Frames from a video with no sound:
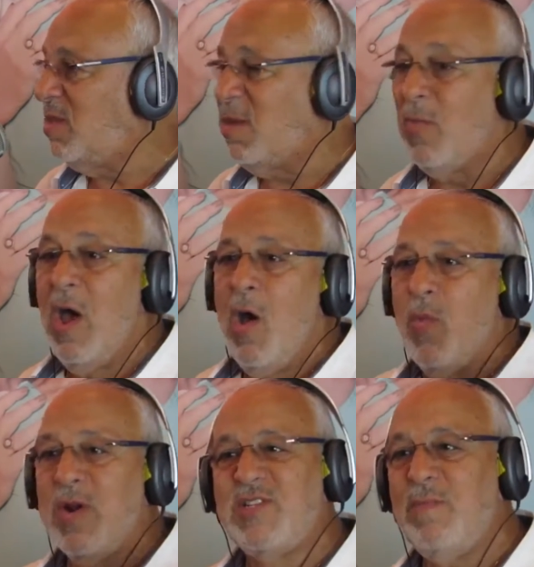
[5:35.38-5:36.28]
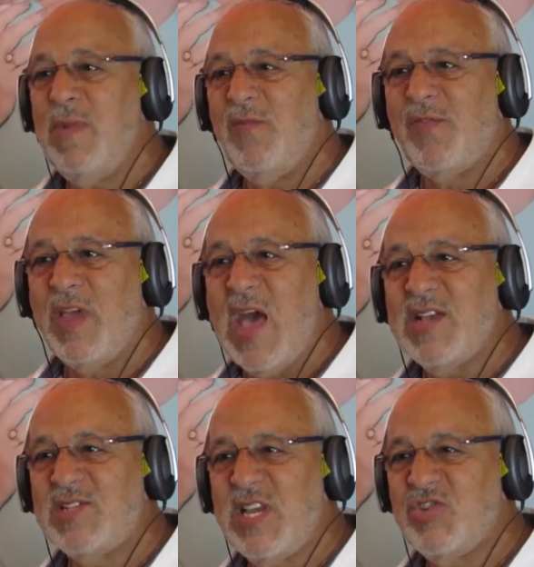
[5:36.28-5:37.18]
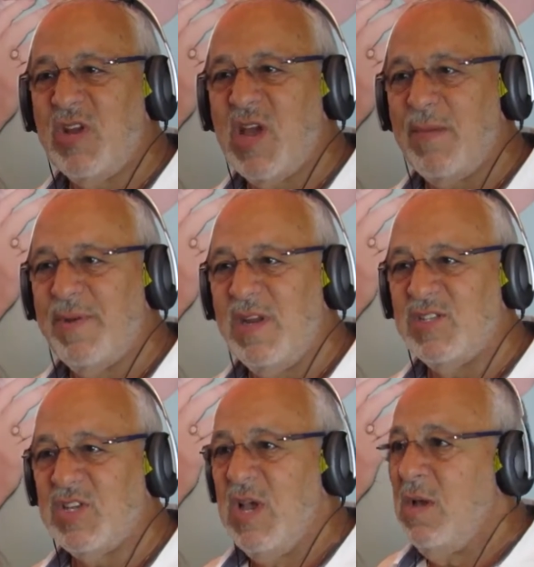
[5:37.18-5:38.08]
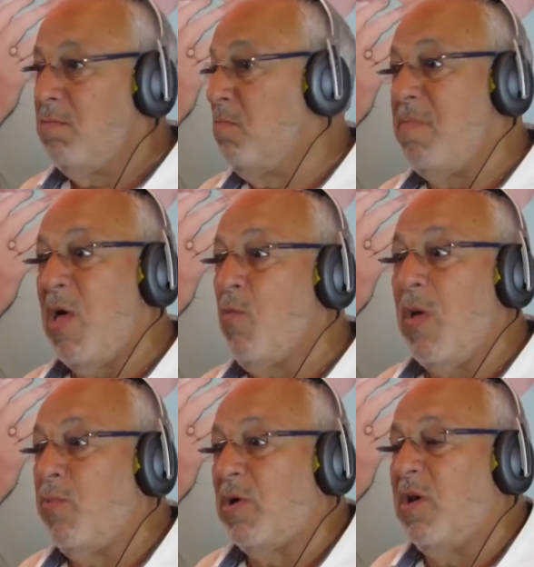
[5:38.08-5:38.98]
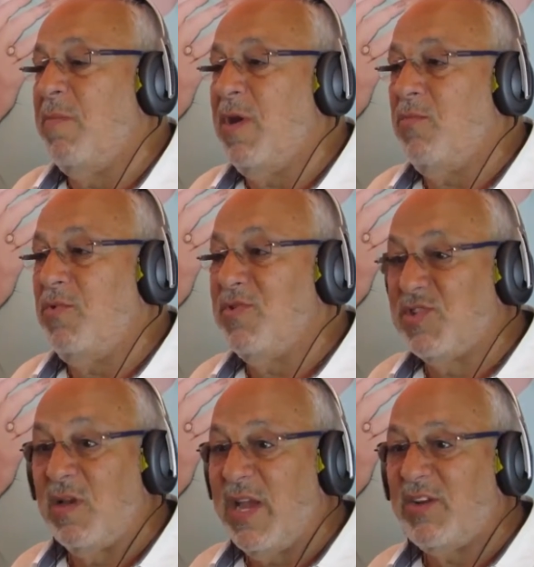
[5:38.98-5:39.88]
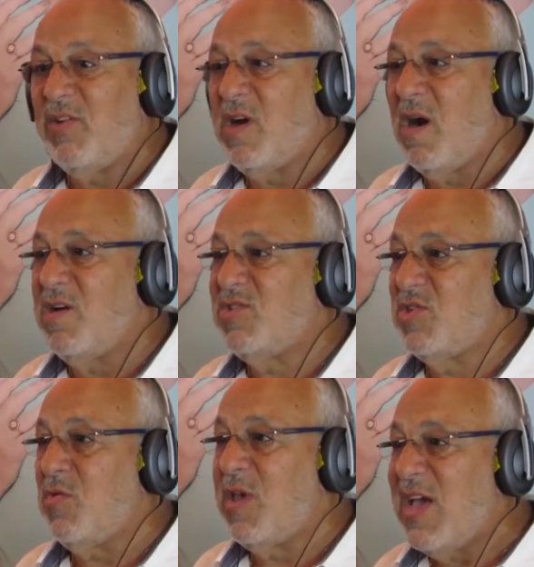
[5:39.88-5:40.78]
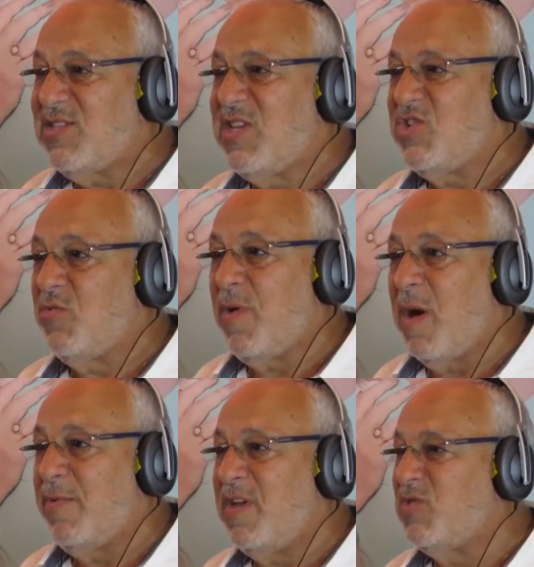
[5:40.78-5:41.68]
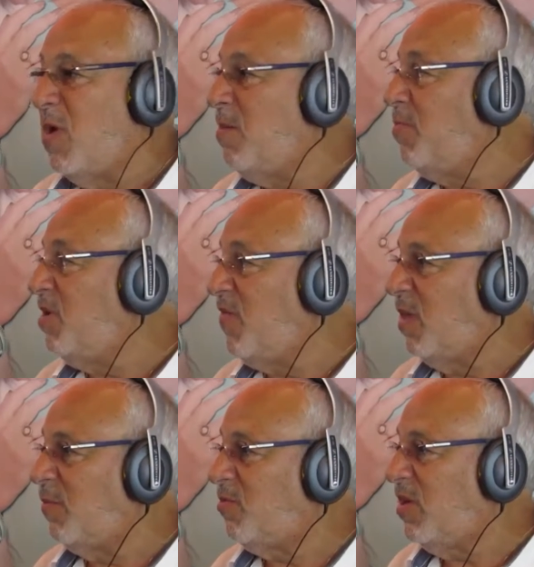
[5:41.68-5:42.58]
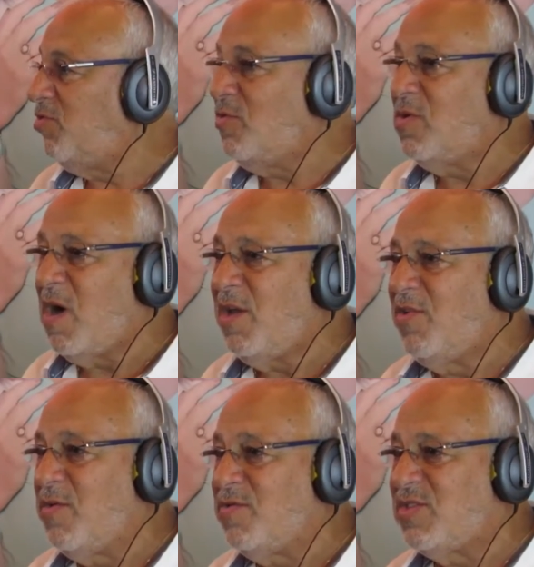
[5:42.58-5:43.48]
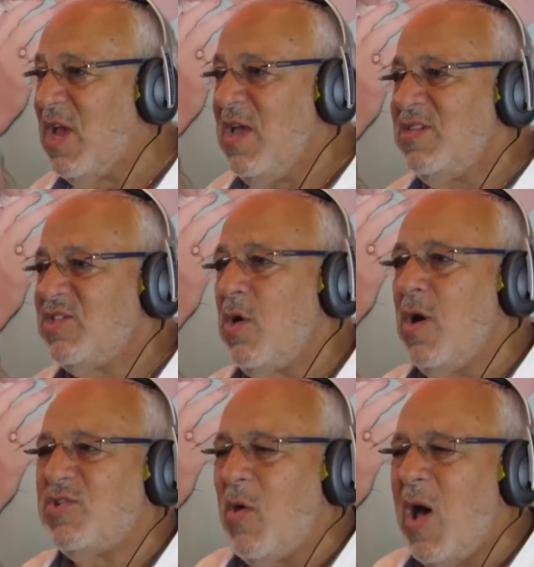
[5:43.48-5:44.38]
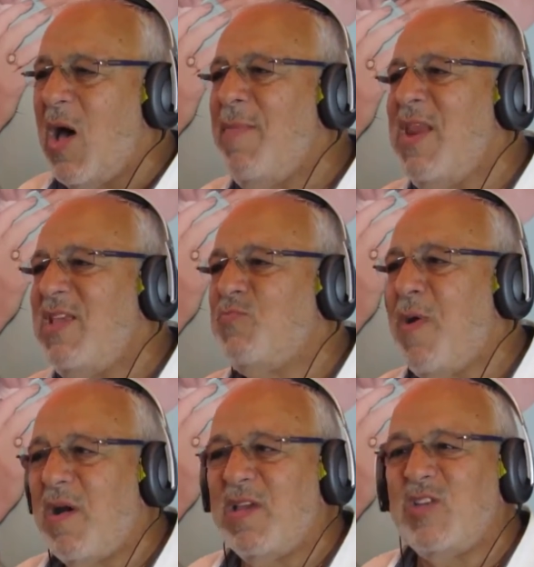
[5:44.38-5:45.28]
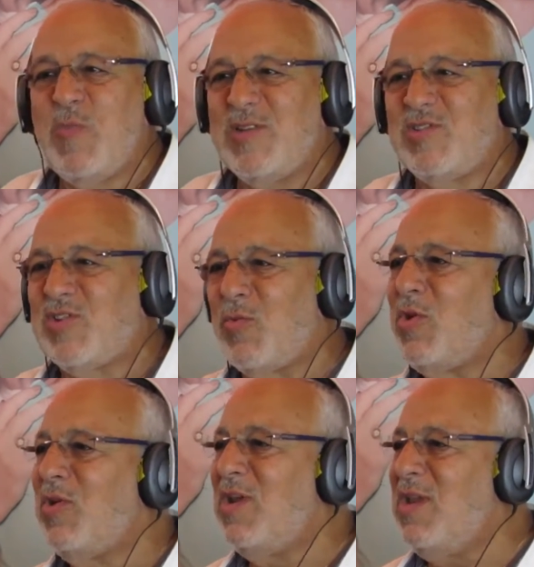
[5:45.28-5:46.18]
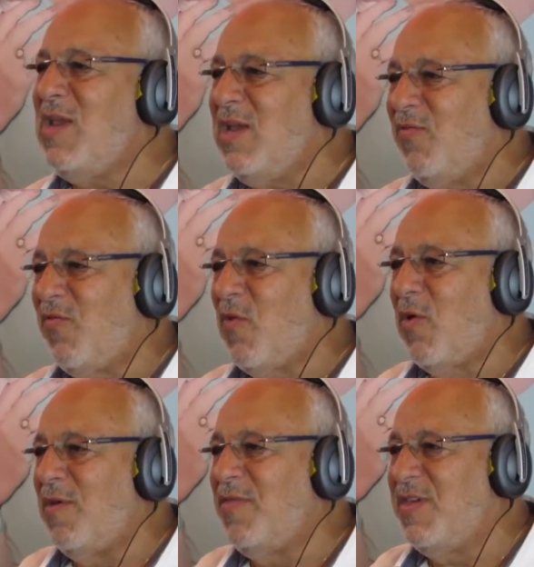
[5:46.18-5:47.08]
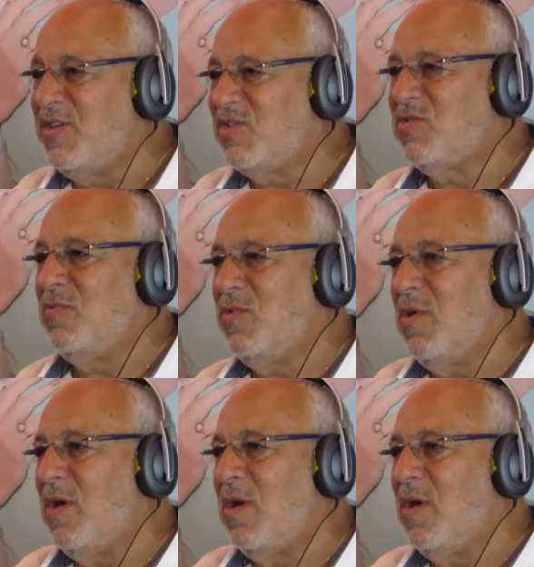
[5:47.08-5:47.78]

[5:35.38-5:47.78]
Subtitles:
need them. What does it mean for gas station companies? Well, we're going to be using electric cars, so gas station properties might be developed into condos. So how many parking spaces are we going to need for these